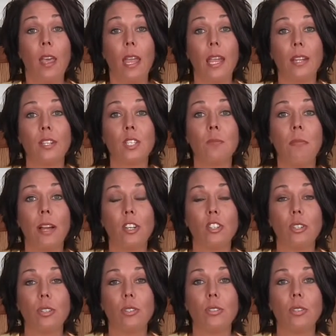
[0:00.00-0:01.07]
And as
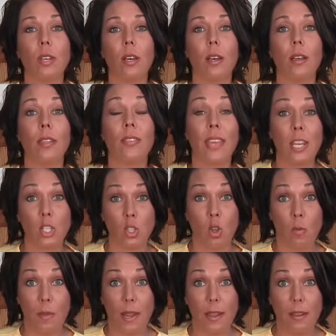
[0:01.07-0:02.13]
much as that is
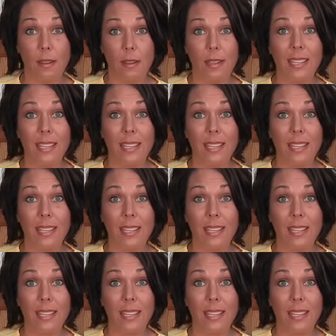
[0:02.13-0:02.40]
homemade,